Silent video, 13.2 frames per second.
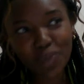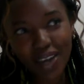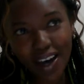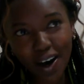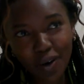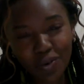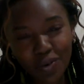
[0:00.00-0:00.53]
me
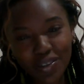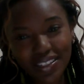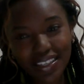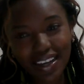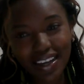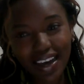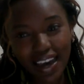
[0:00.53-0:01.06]
out,
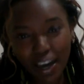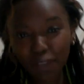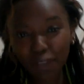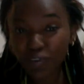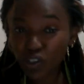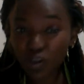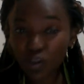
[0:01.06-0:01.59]

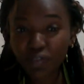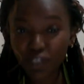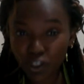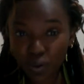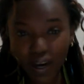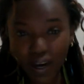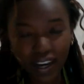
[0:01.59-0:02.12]
and for
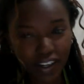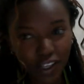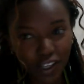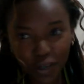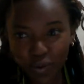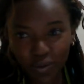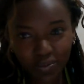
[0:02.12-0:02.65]
sure, I
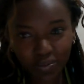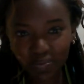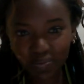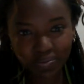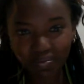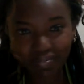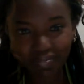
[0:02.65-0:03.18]
knew
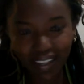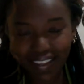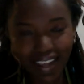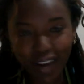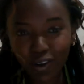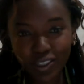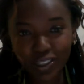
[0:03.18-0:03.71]

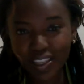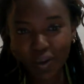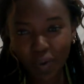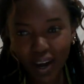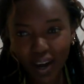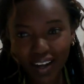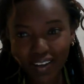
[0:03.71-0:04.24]
they are not
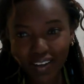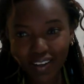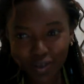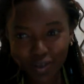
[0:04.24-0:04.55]
the one.